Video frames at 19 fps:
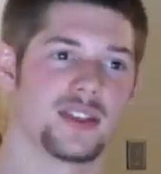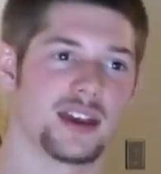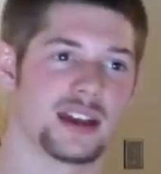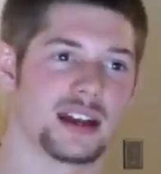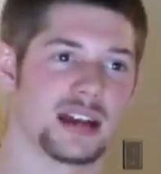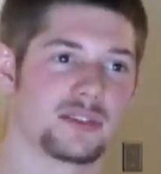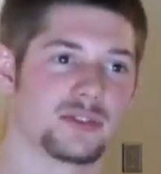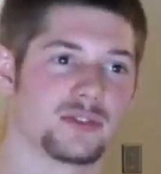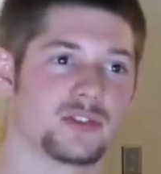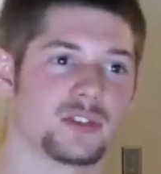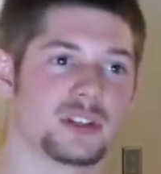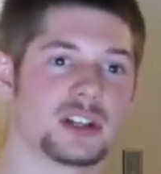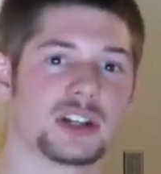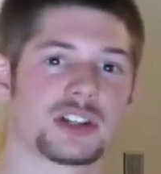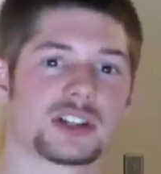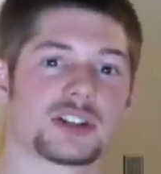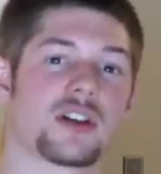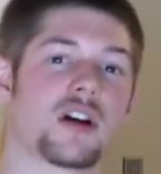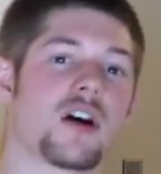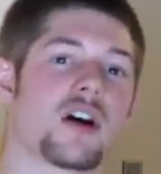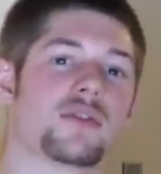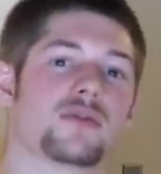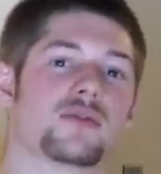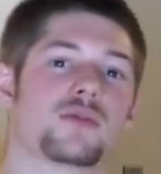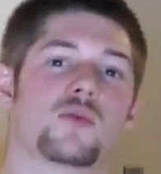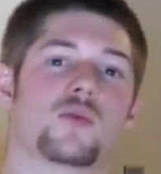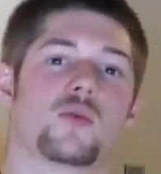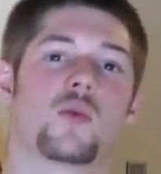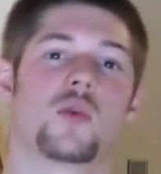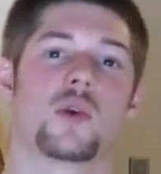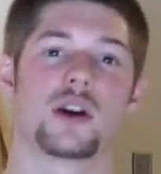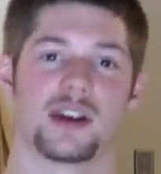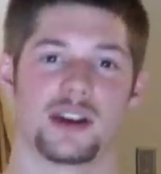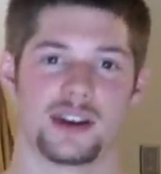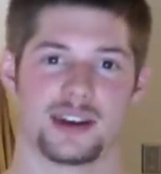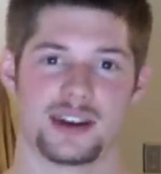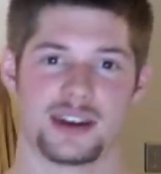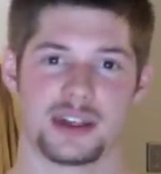then I finished off
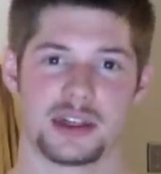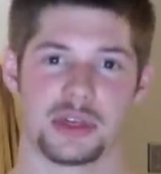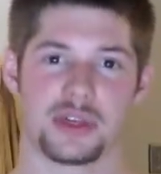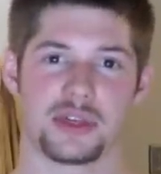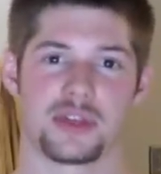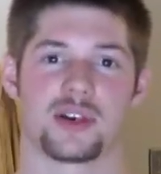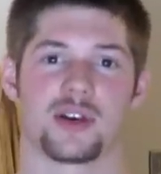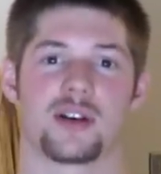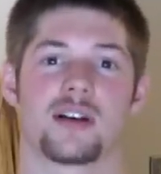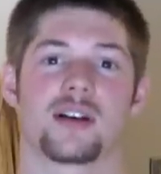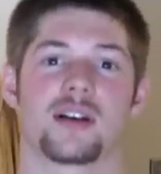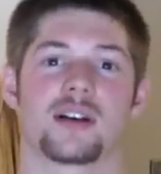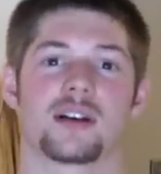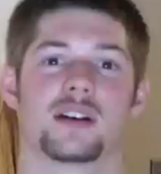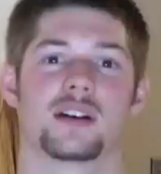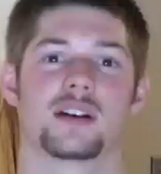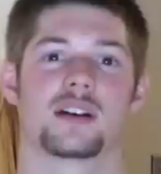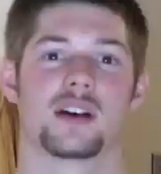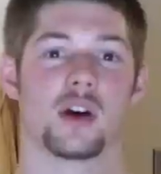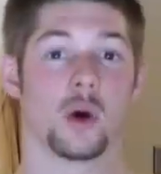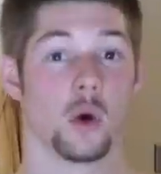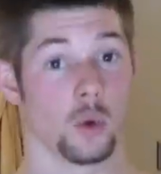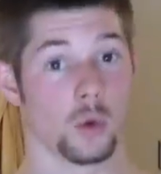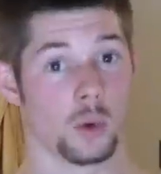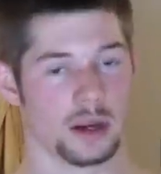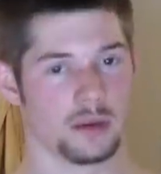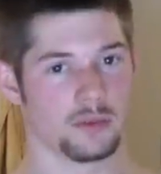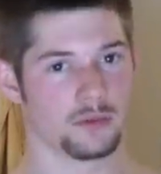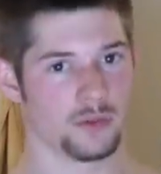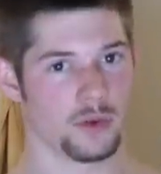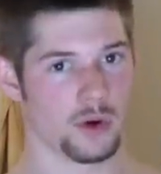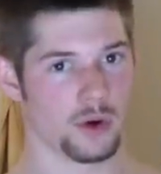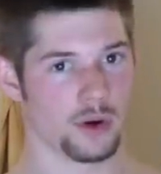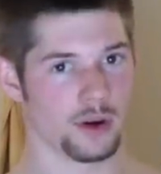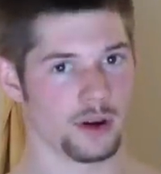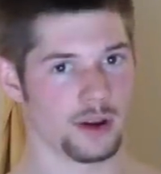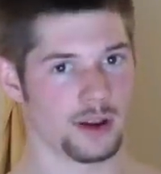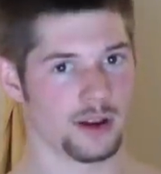with, wait
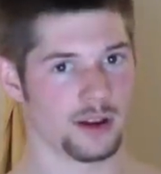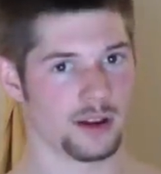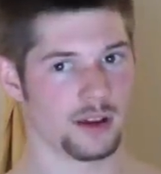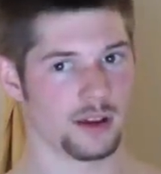for it,